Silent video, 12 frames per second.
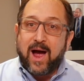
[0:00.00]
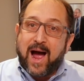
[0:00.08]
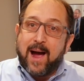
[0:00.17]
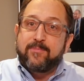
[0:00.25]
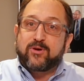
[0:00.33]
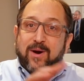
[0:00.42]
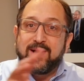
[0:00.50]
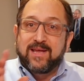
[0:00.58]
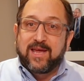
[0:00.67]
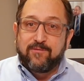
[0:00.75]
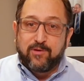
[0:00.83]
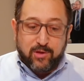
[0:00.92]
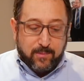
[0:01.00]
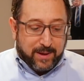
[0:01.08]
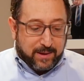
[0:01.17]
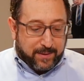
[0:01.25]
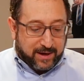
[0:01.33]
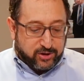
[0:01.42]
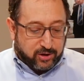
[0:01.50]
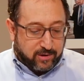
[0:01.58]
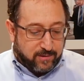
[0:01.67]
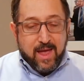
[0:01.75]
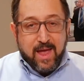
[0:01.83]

I'm trying to give you the big picture.